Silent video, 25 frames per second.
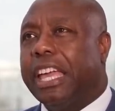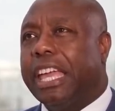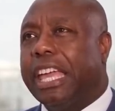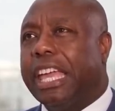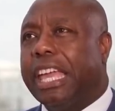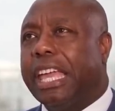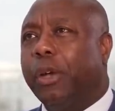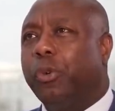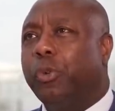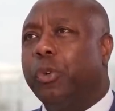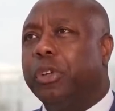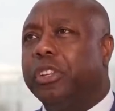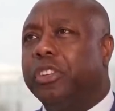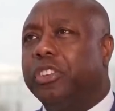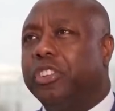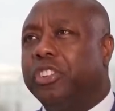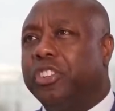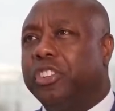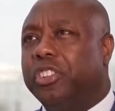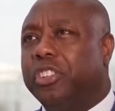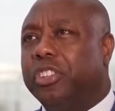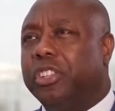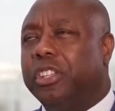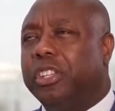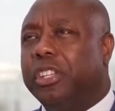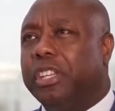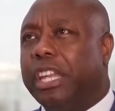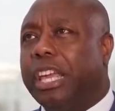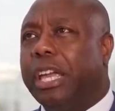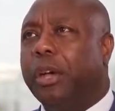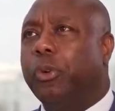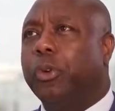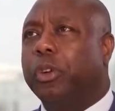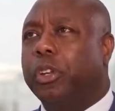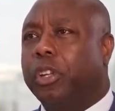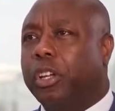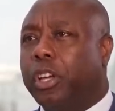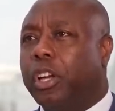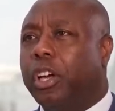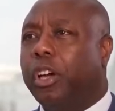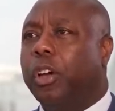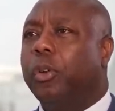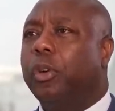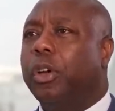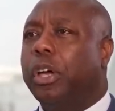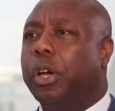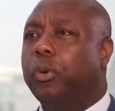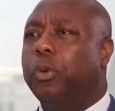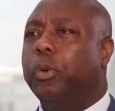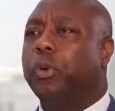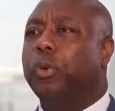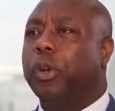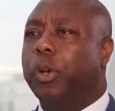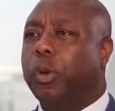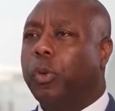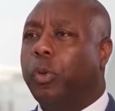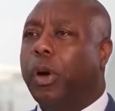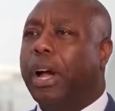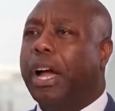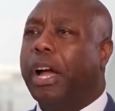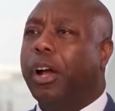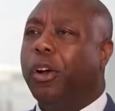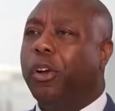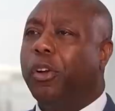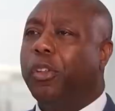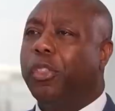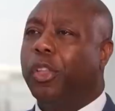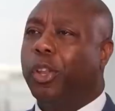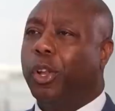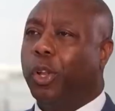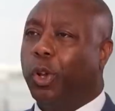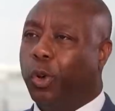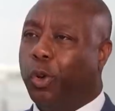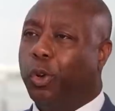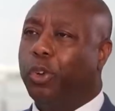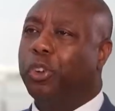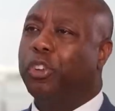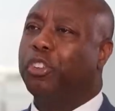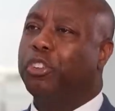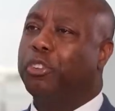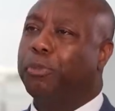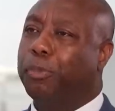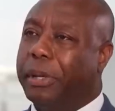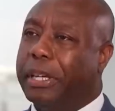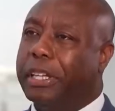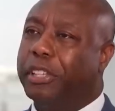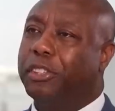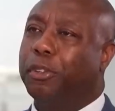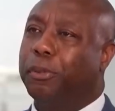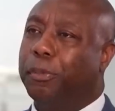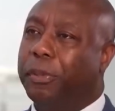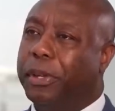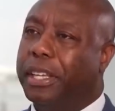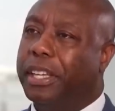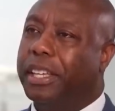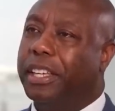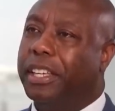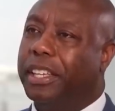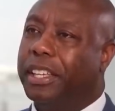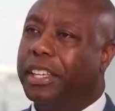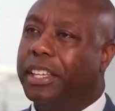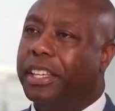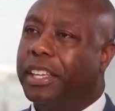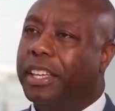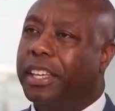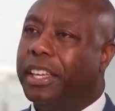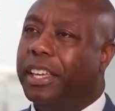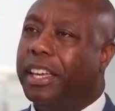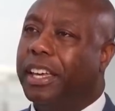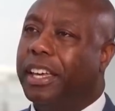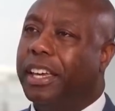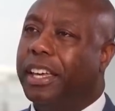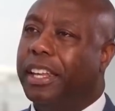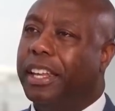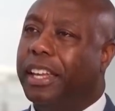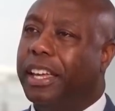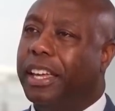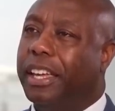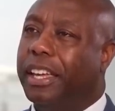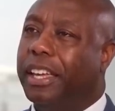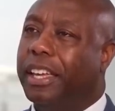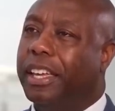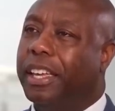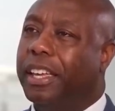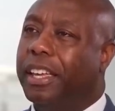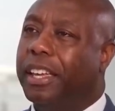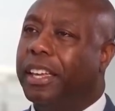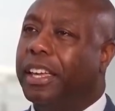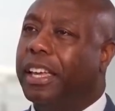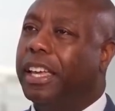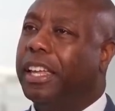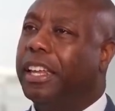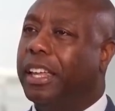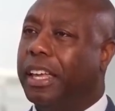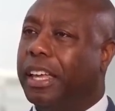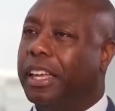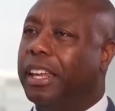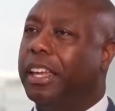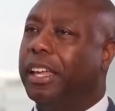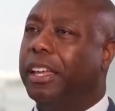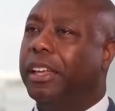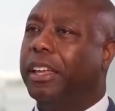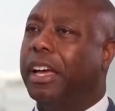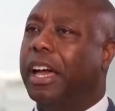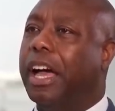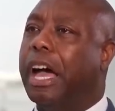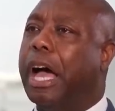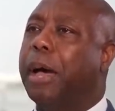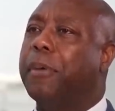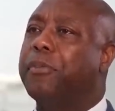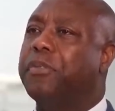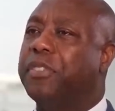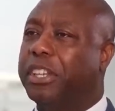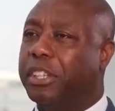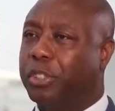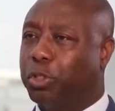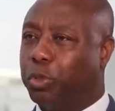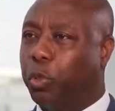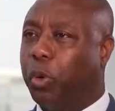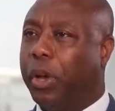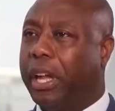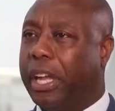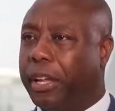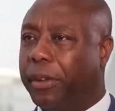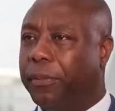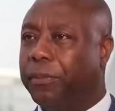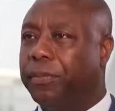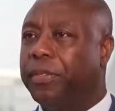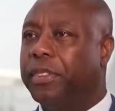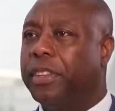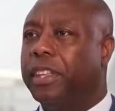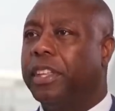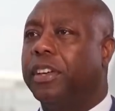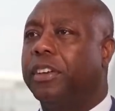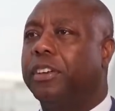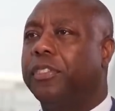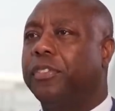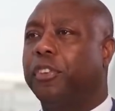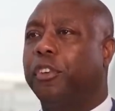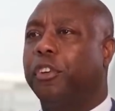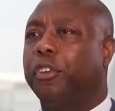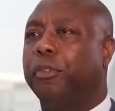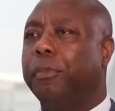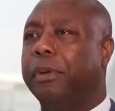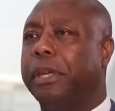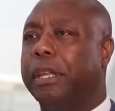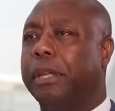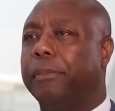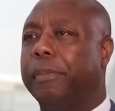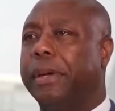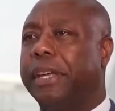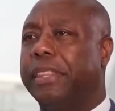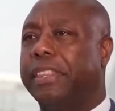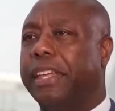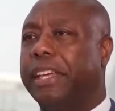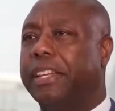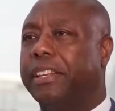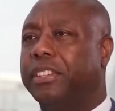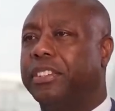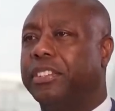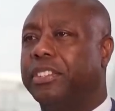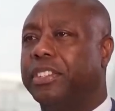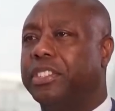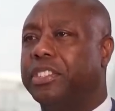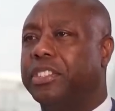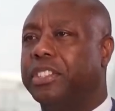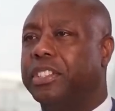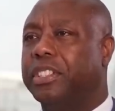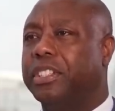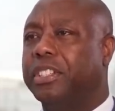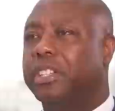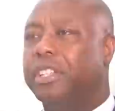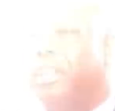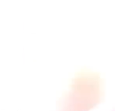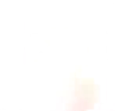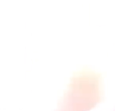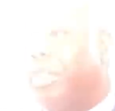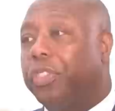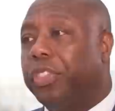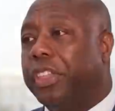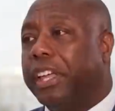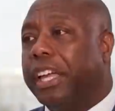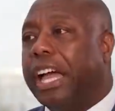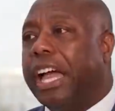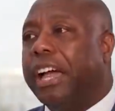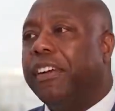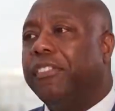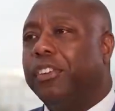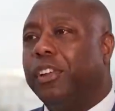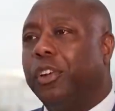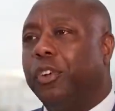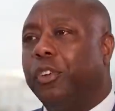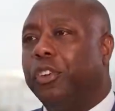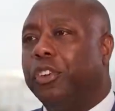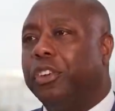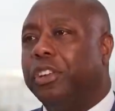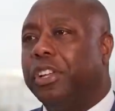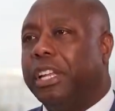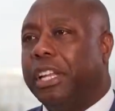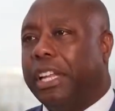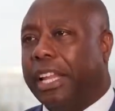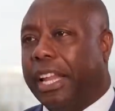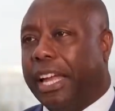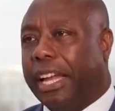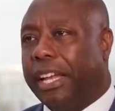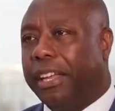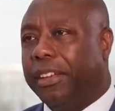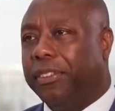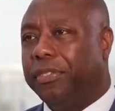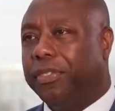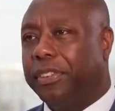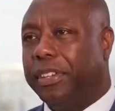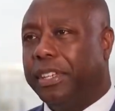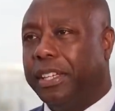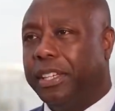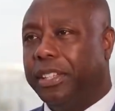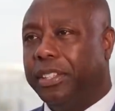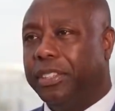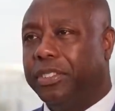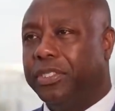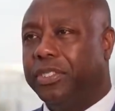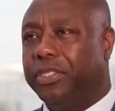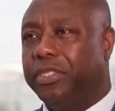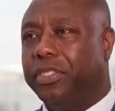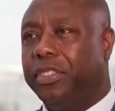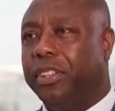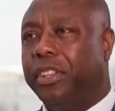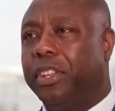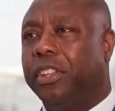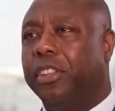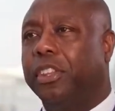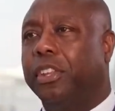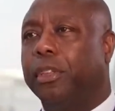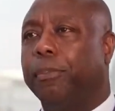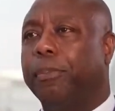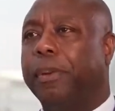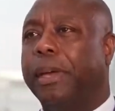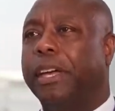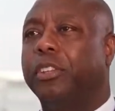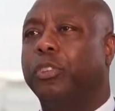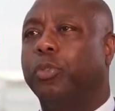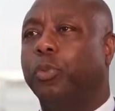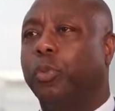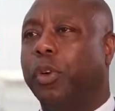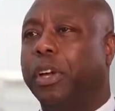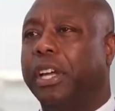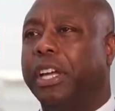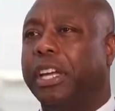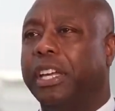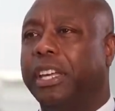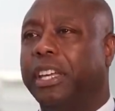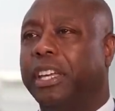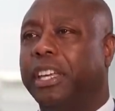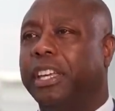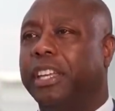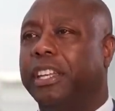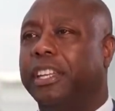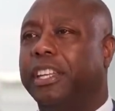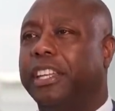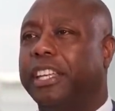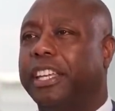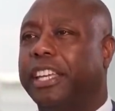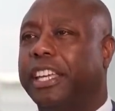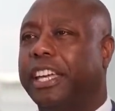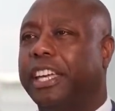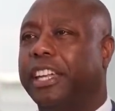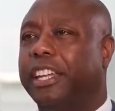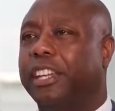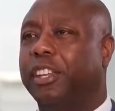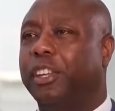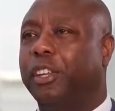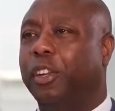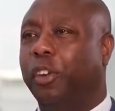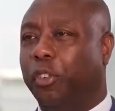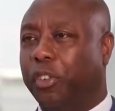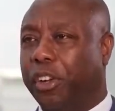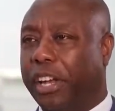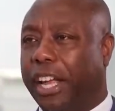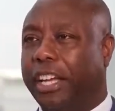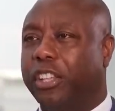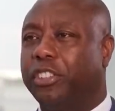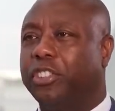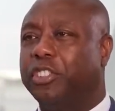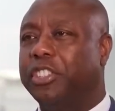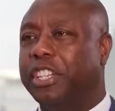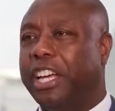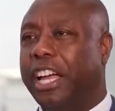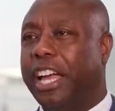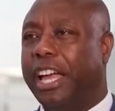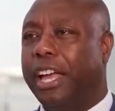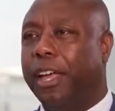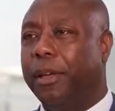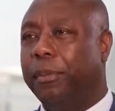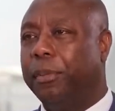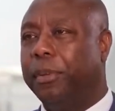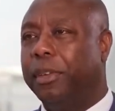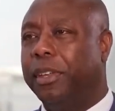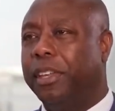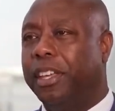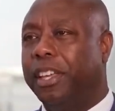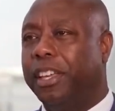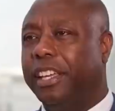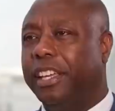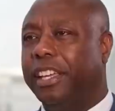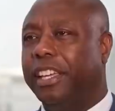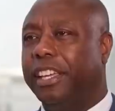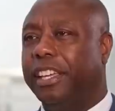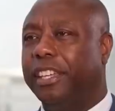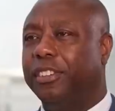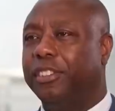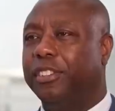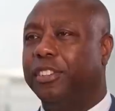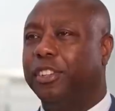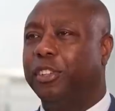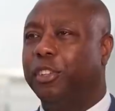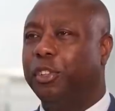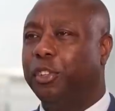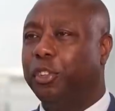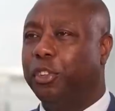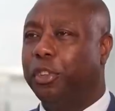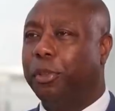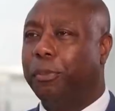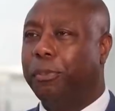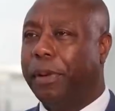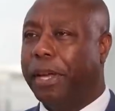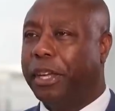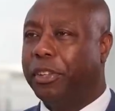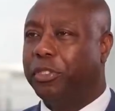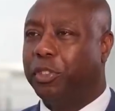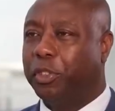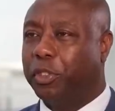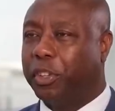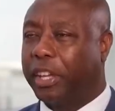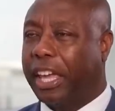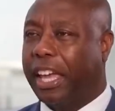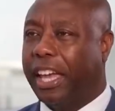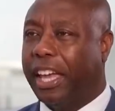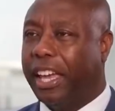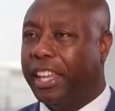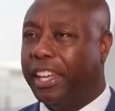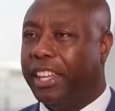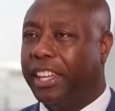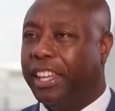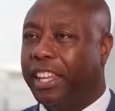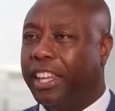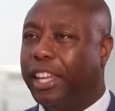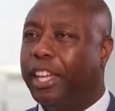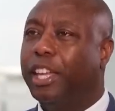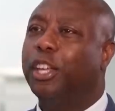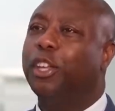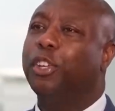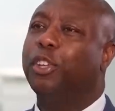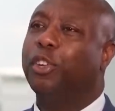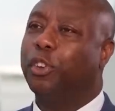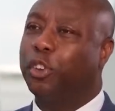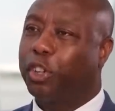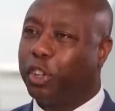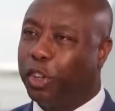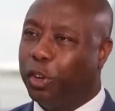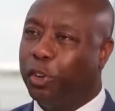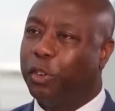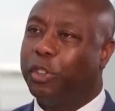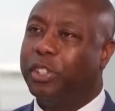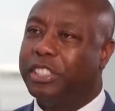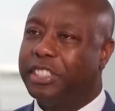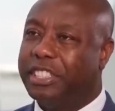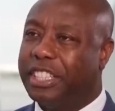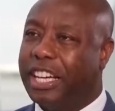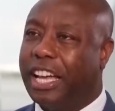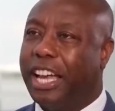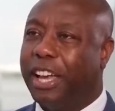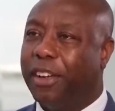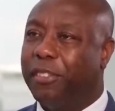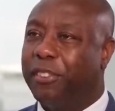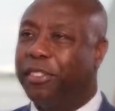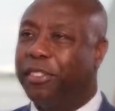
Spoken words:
it would require the Lord to speak to me in a obvious way for me to make that decision. The thing I've learned in life is the best way to get your next job is to do the best you can in your current job.